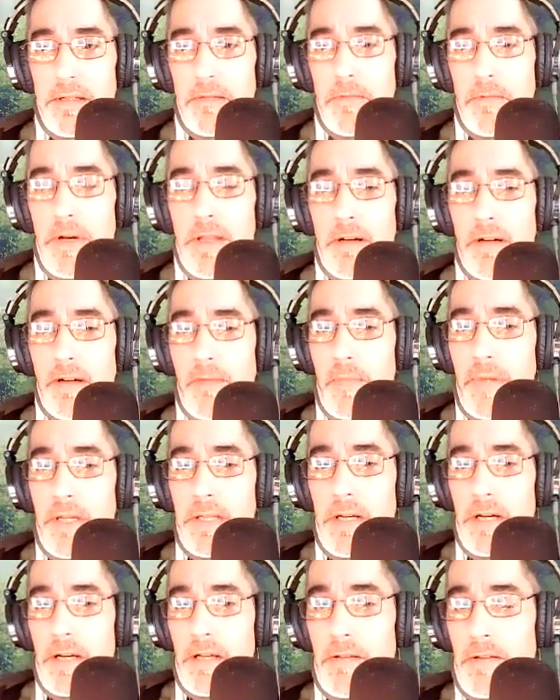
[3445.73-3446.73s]
whether it be
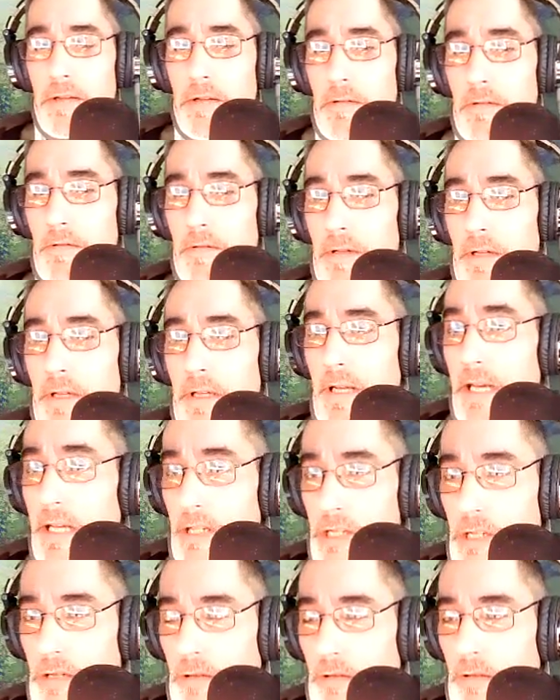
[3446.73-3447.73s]
done through an
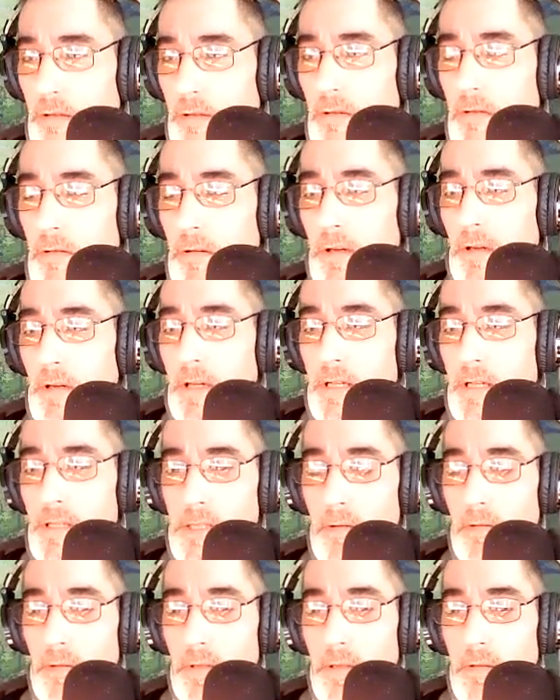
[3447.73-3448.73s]
angel or His
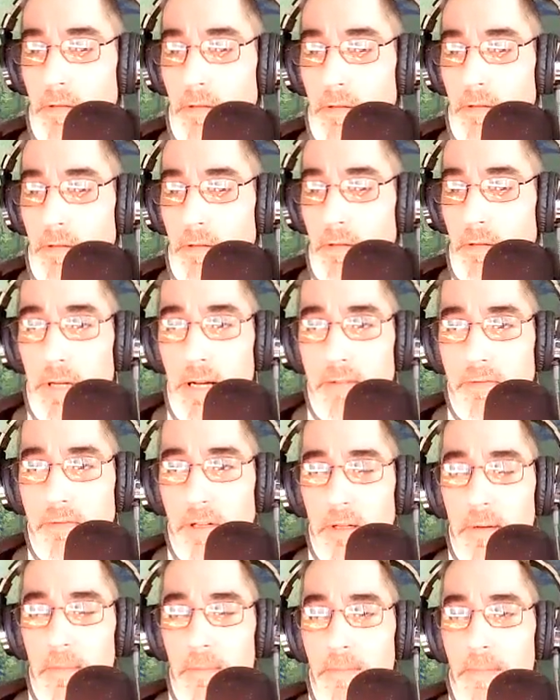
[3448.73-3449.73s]
own doing or
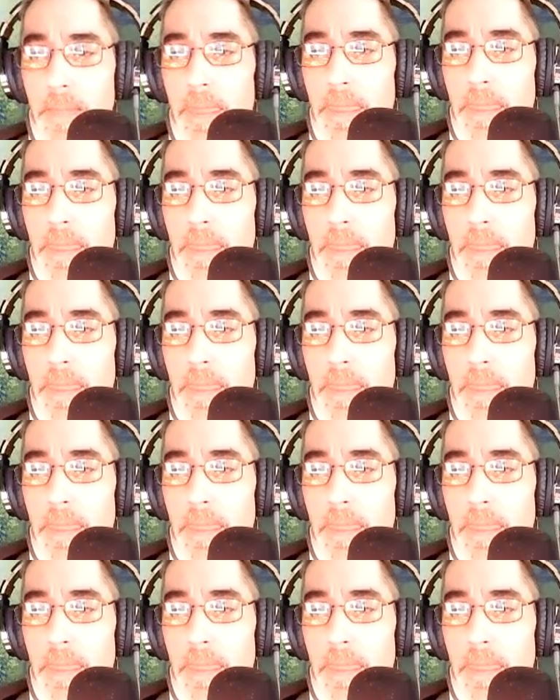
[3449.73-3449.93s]
whatever.